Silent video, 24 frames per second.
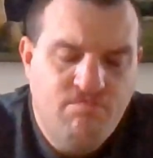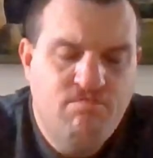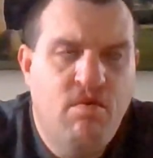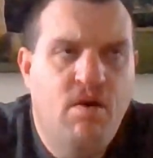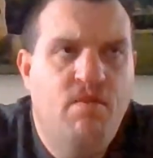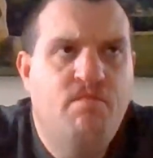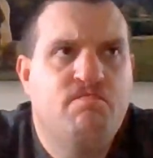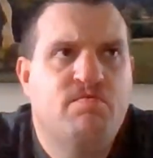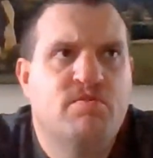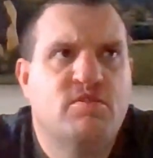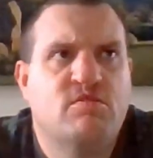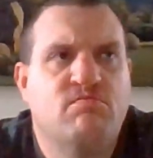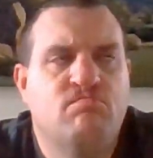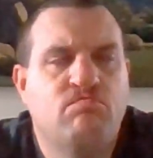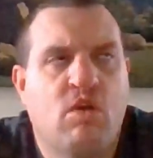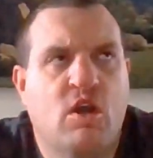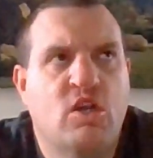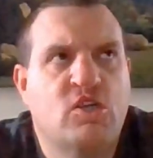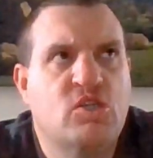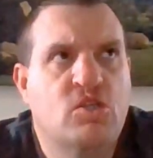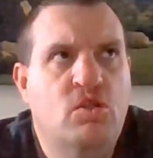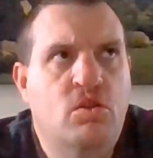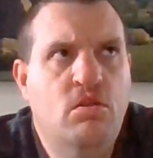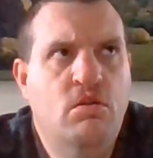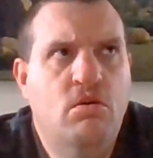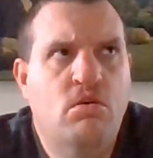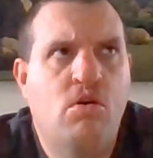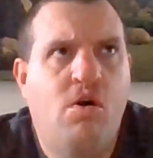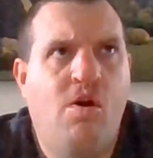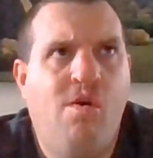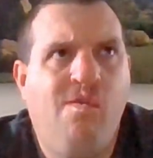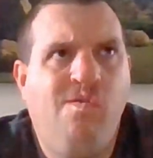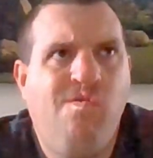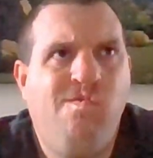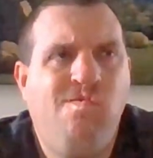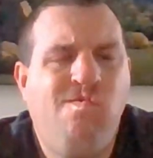But first impression,
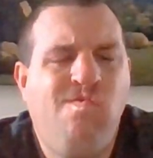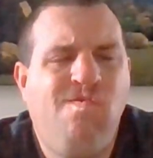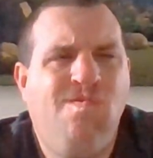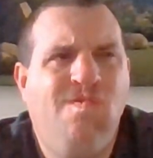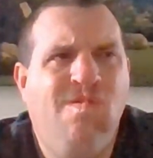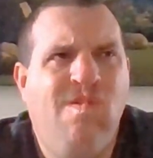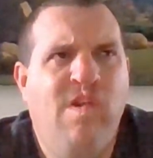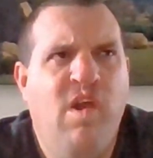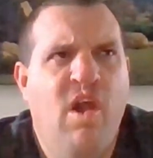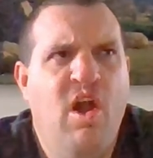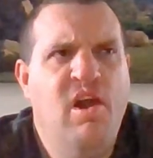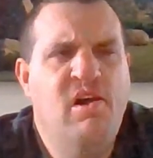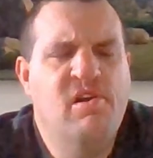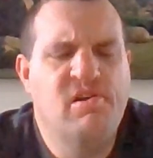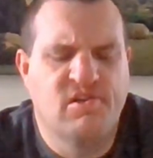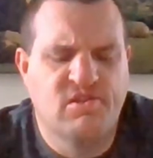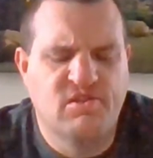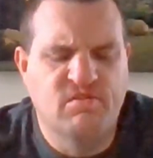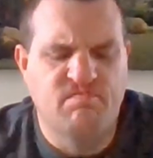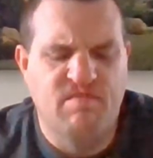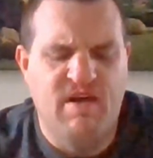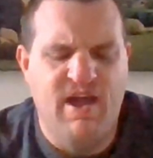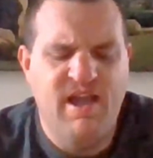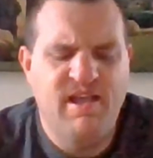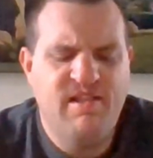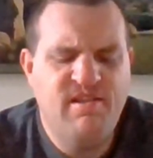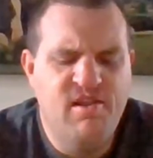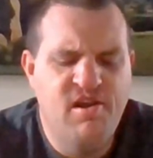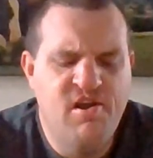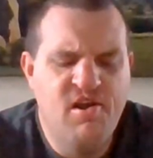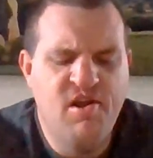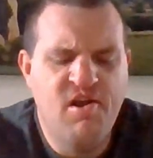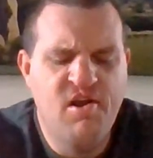eh, not too bad.